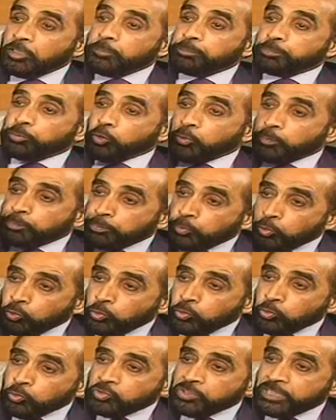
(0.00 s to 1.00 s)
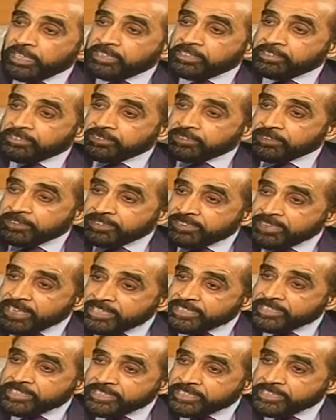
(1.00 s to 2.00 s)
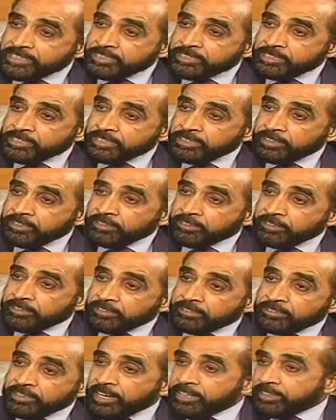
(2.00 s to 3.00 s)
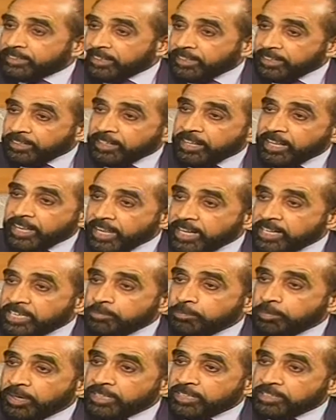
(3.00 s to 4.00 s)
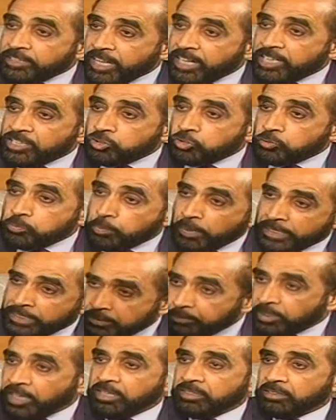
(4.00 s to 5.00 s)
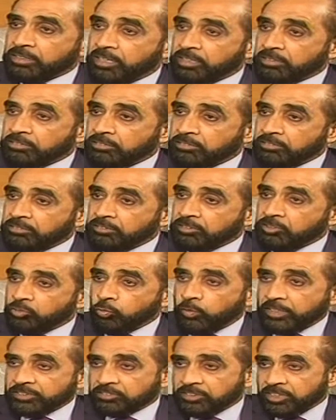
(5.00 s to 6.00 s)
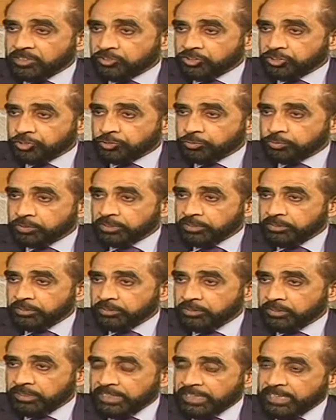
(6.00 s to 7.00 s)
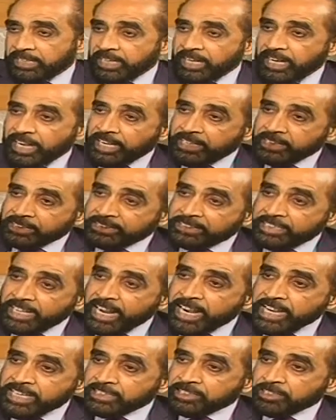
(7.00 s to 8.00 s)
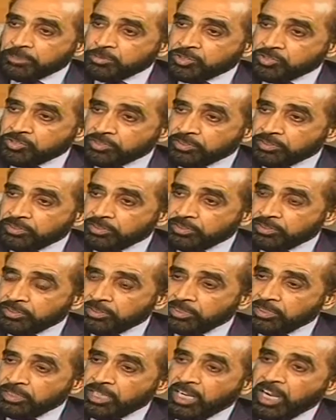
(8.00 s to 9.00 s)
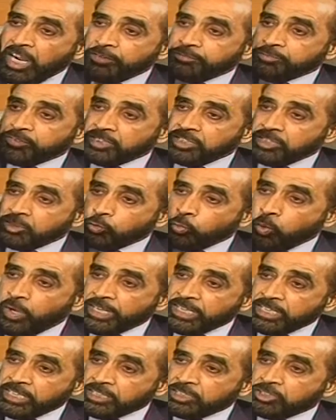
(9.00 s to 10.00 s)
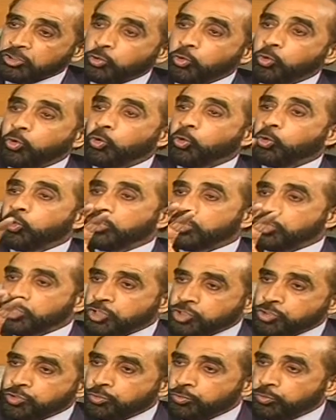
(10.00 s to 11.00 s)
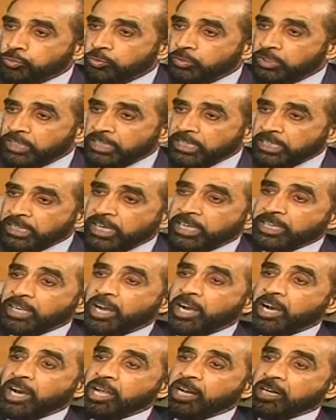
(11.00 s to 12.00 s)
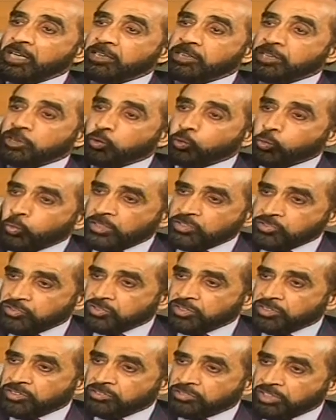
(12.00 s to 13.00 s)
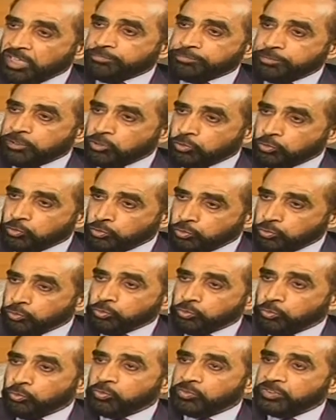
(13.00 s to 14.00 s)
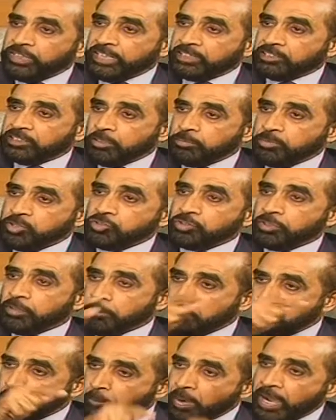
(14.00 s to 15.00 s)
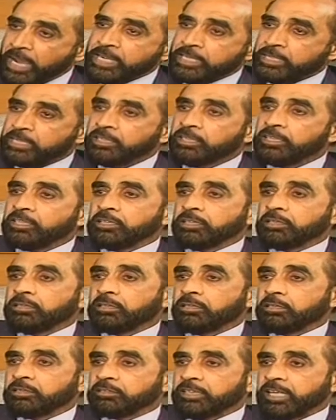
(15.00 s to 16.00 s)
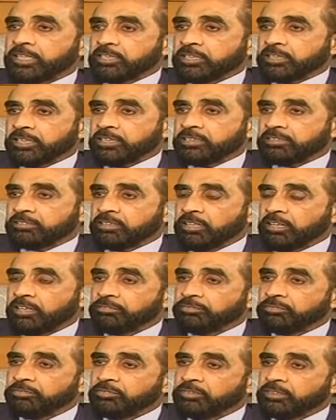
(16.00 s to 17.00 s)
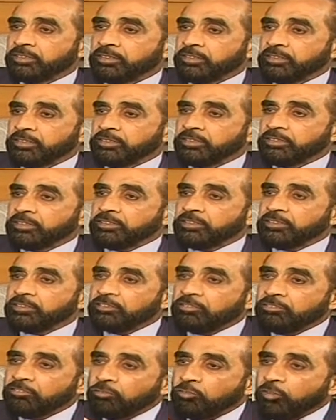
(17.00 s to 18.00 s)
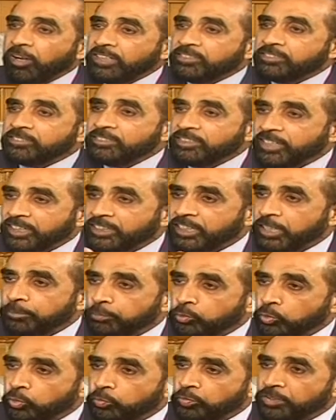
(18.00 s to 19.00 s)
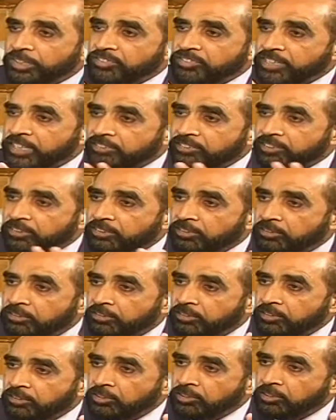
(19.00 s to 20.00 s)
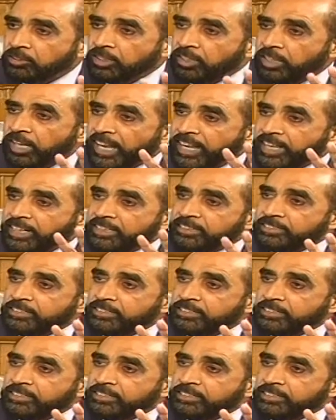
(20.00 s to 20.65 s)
proposed and suggested, not anybody else but Imran Khan, was constituted, and that commission, after inquiring the whole issue and all the questions referred to that commission by Tehreek-e-Insaf, was not approved, rejected. And